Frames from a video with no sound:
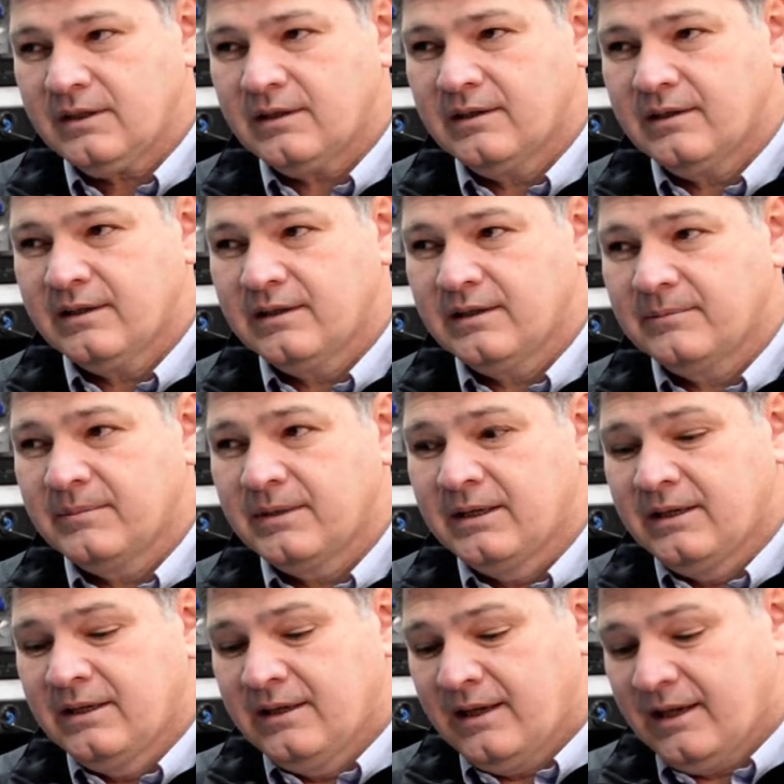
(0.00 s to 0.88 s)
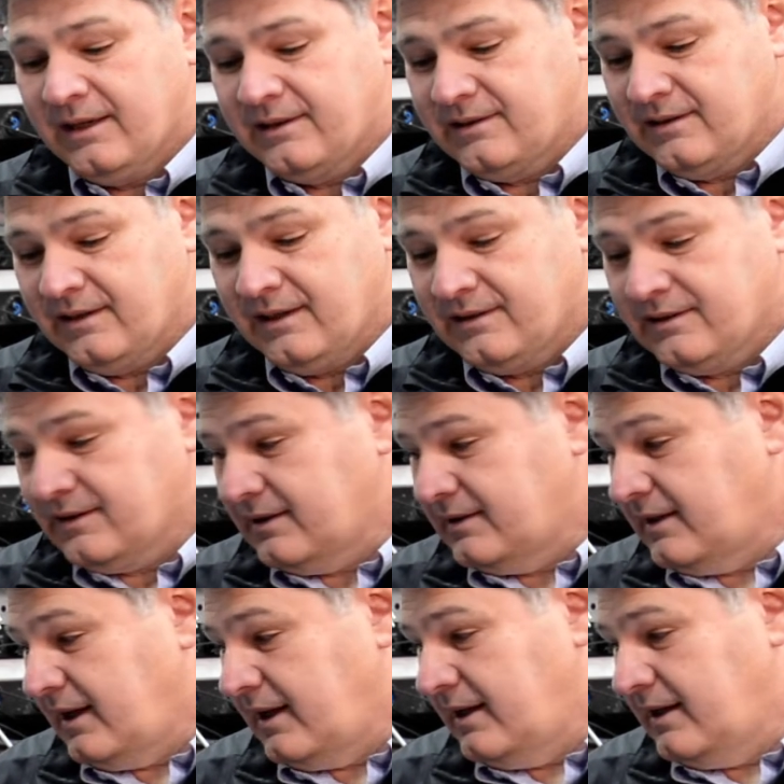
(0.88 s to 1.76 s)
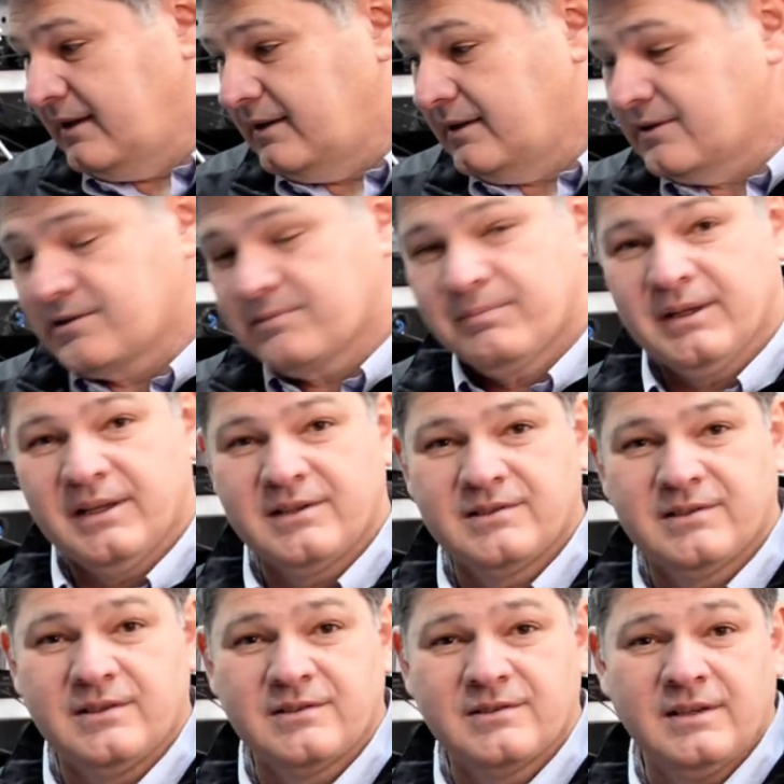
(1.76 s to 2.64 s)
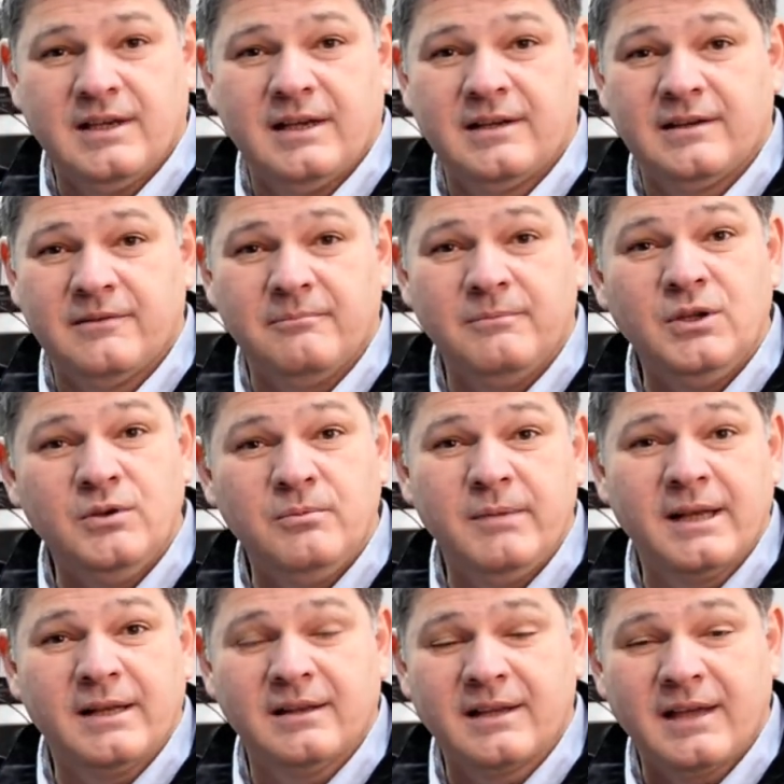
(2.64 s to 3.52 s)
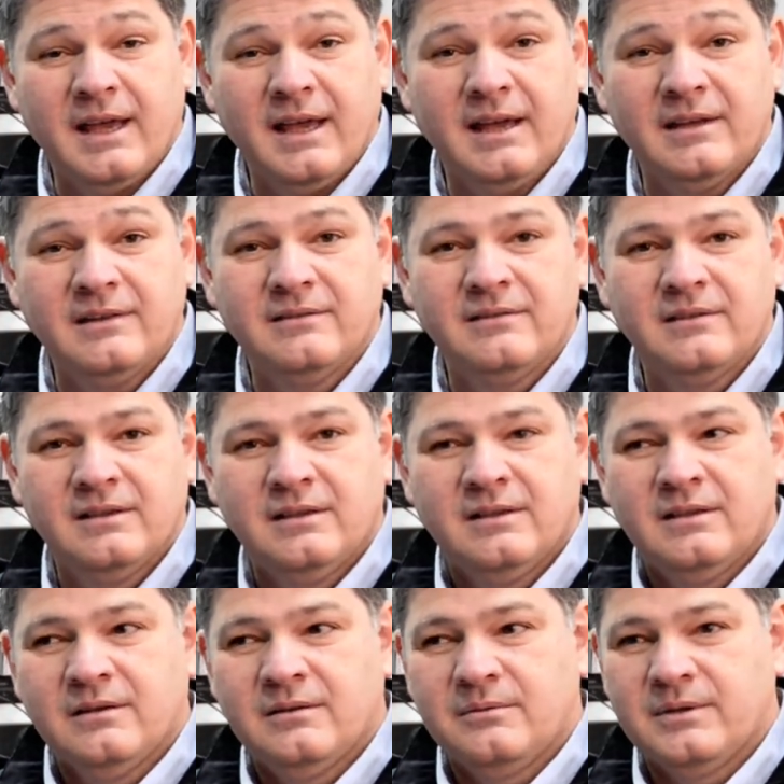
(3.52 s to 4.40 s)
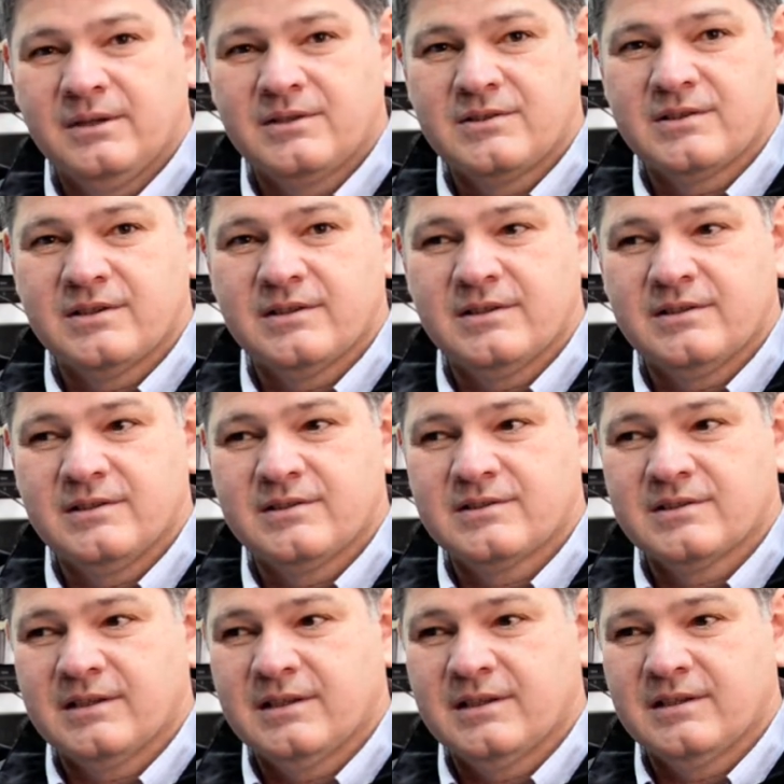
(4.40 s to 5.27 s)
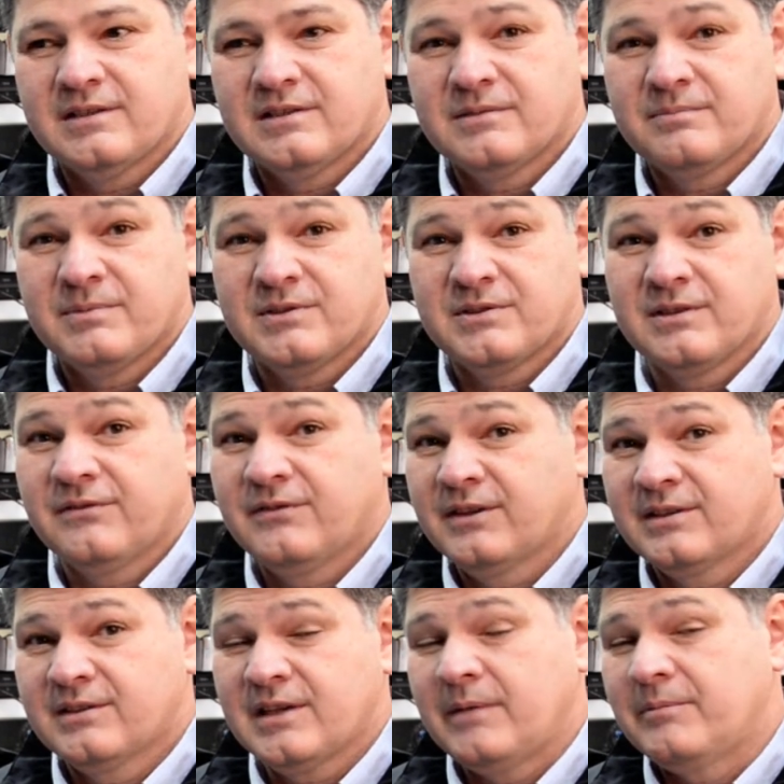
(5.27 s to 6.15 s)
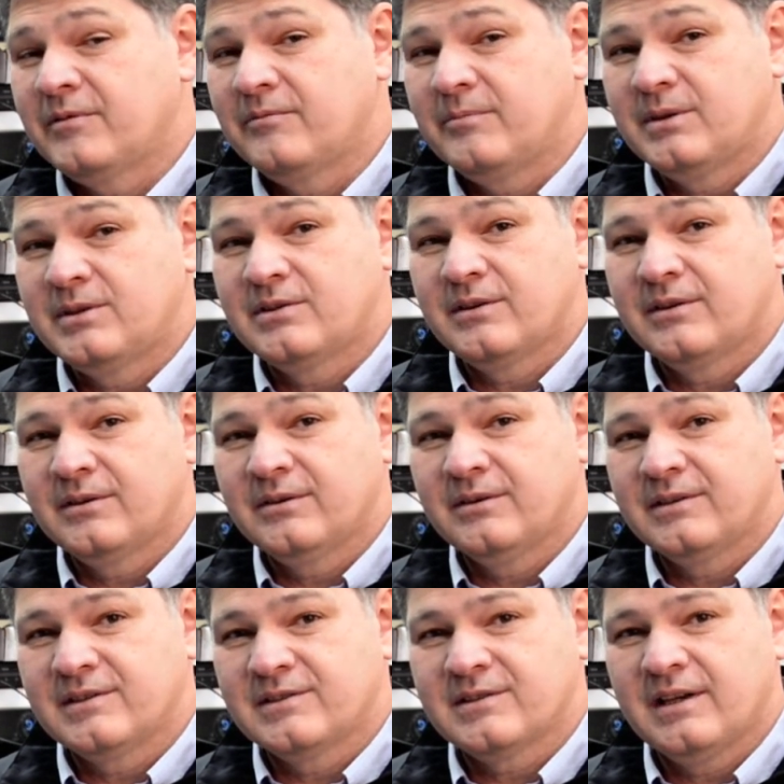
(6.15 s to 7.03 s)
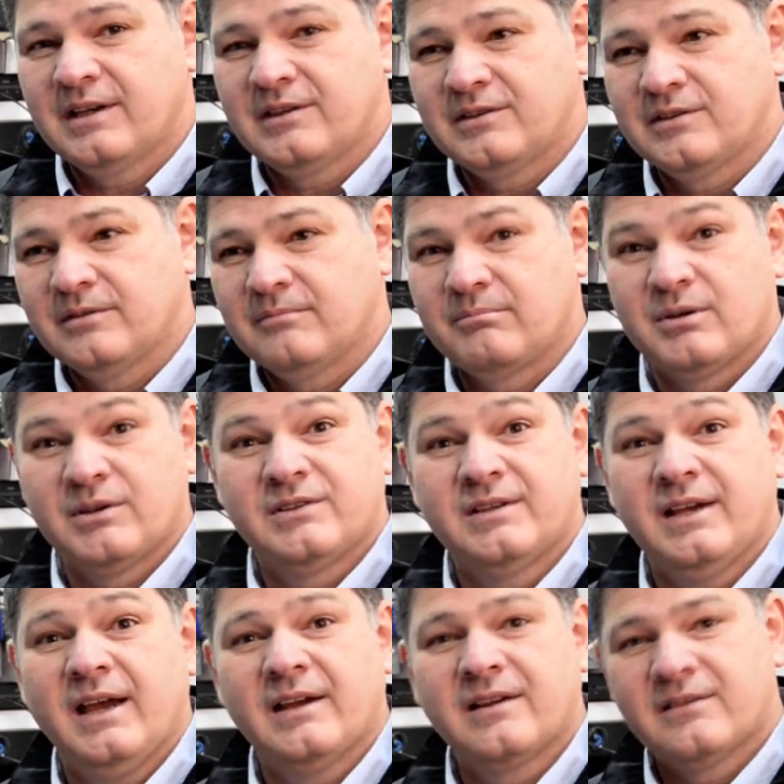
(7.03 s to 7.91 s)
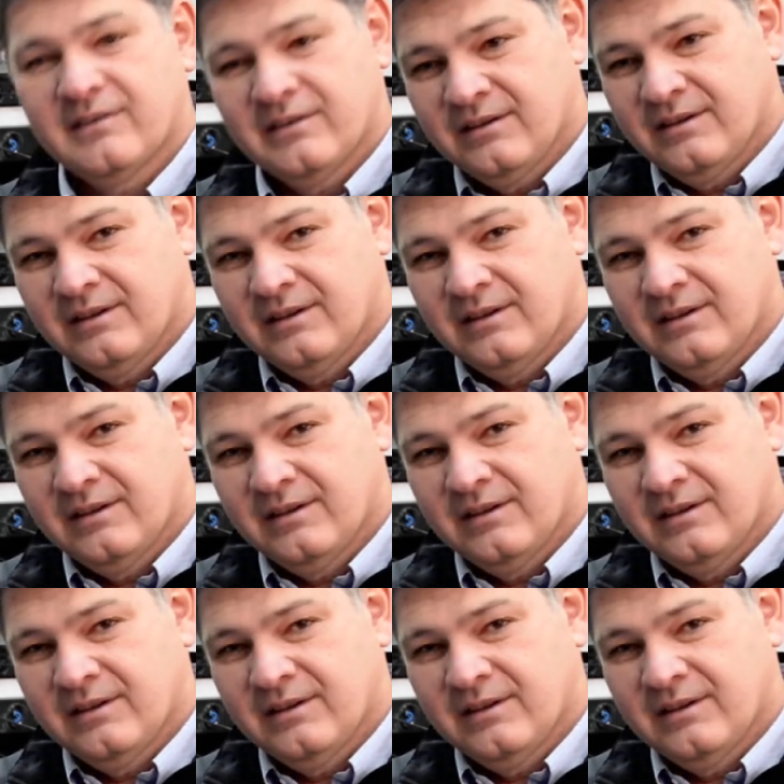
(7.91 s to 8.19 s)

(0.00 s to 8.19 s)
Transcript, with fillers: At the end of the day, it's placed inside a mu metal can, which is a specific type of material designed to protect